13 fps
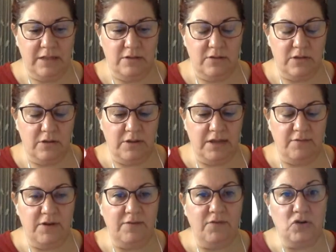So
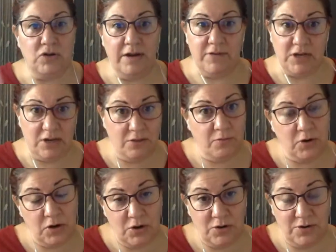even if you're driving down the
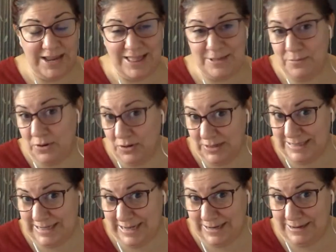road and the
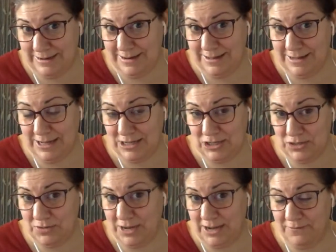person cuts
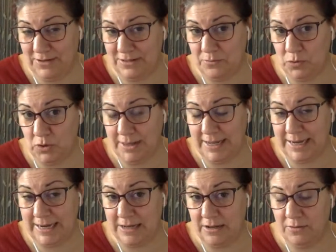you off, it's more
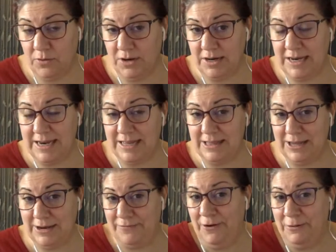like, where can I
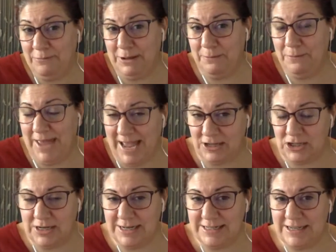lead from
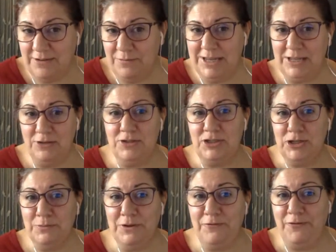compassion instead of being you
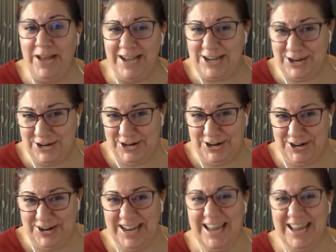stupid fucker?